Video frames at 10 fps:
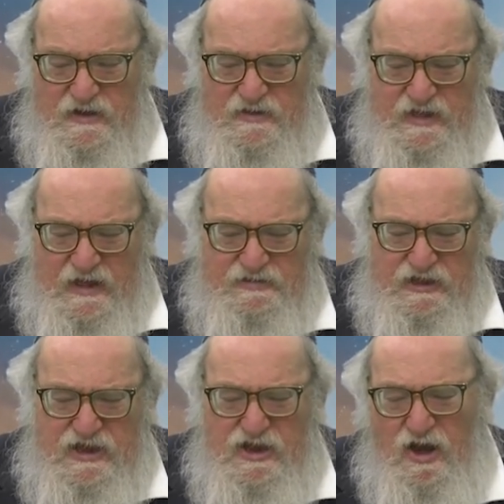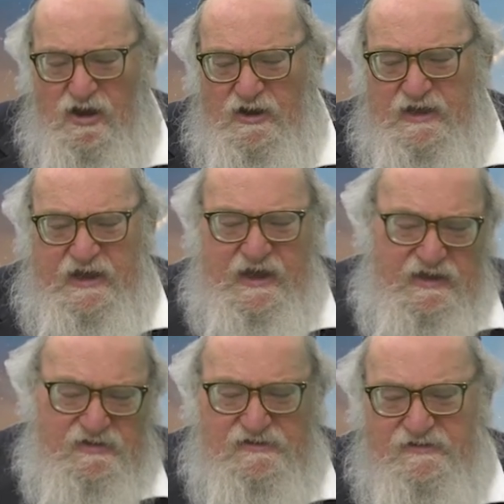that the young
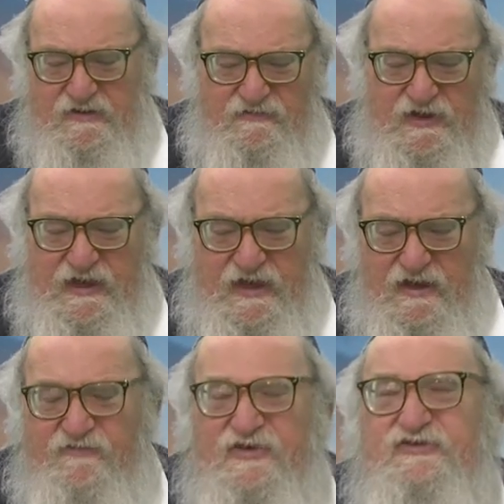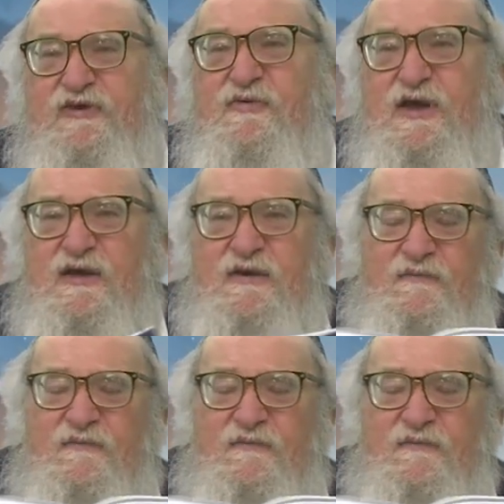kids of the king of Assyria